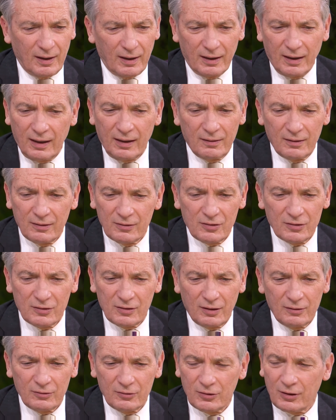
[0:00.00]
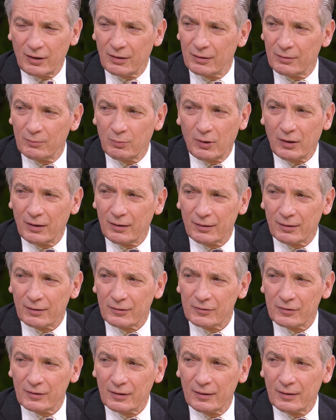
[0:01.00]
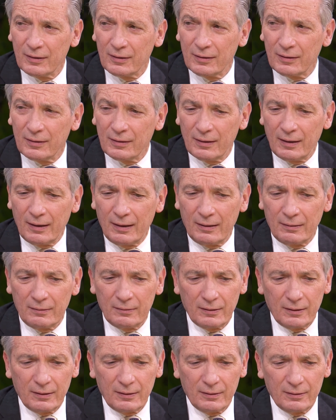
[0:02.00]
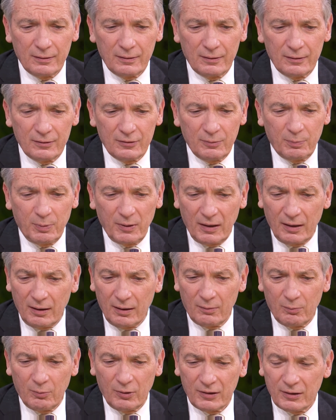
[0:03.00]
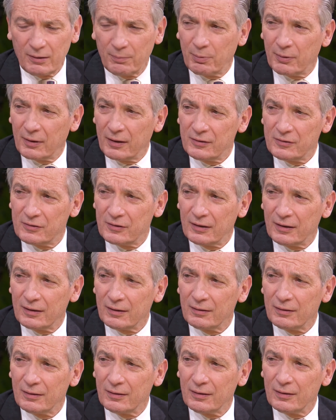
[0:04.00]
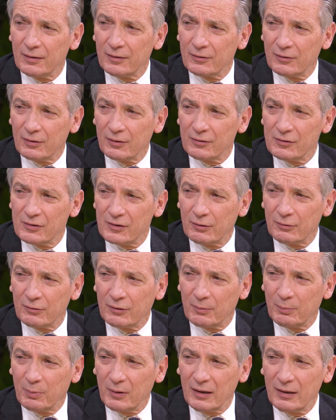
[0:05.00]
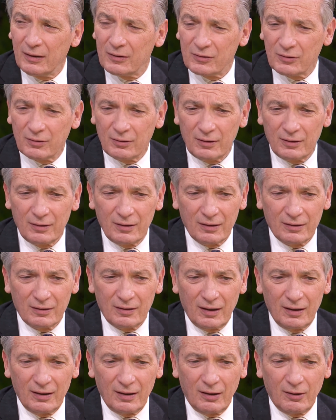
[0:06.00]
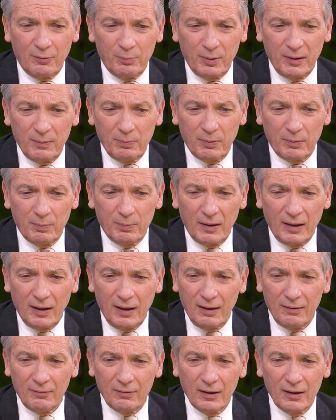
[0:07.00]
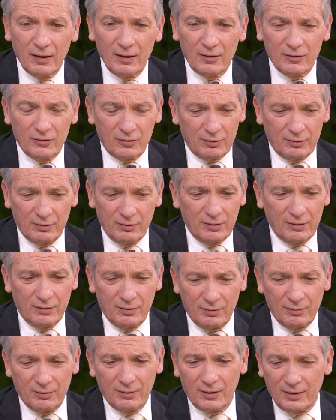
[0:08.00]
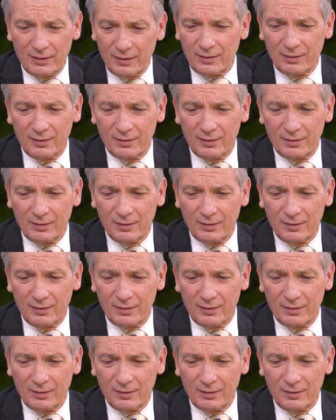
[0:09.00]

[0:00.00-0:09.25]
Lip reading: Again, this is uncharted waters, and depending on what the pricing turns out to be is going to dictate how people behave. So, you know,